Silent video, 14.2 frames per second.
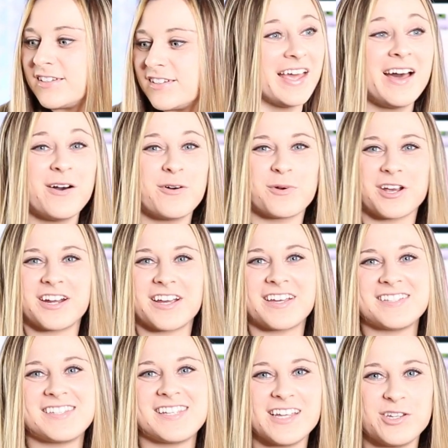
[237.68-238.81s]
Now we're going to
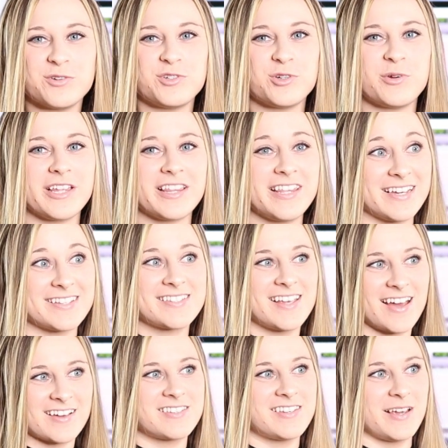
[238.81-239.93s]
continue doing the
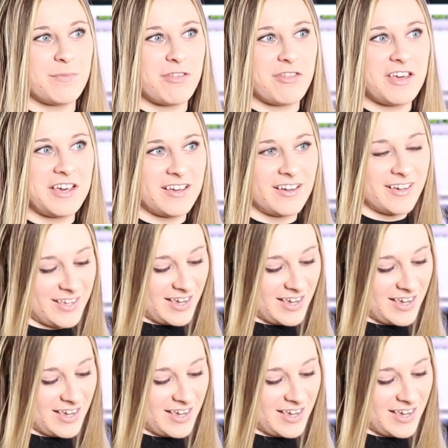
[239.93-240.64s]
exact same thing